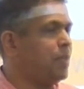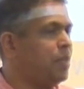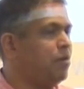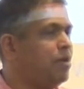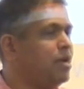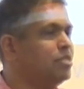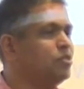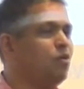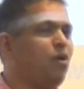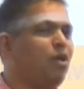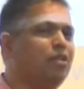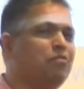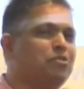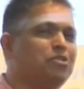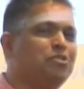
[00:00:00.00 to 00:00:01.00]
All right, so
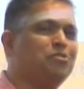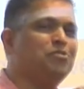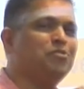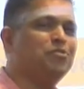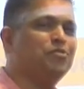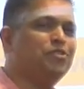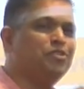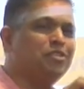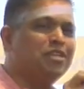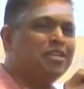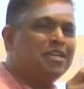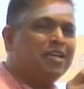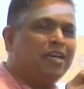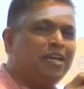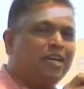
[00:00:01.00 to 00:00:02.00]
all I wanted to do is
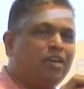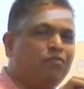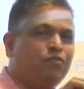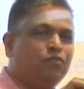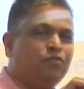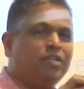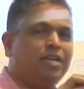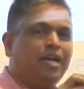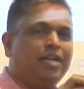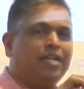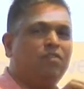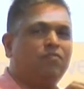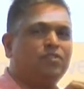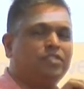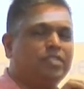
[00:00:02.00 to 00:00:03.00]
give you the
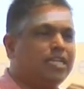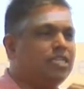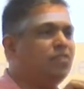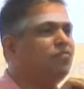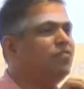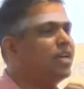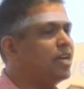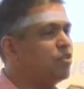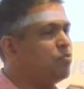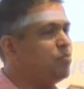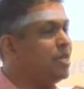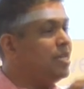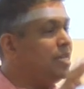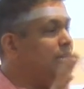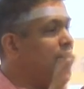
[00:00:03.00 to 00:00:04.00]
idea of a scientific
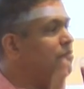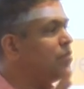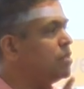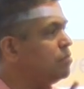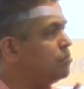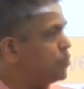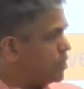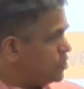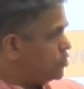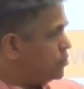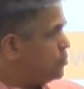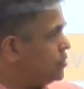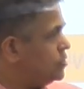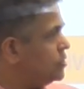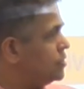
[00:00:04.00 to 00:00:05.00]
acumen, 11
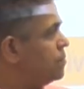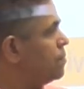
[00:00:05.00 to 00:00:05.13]
principles.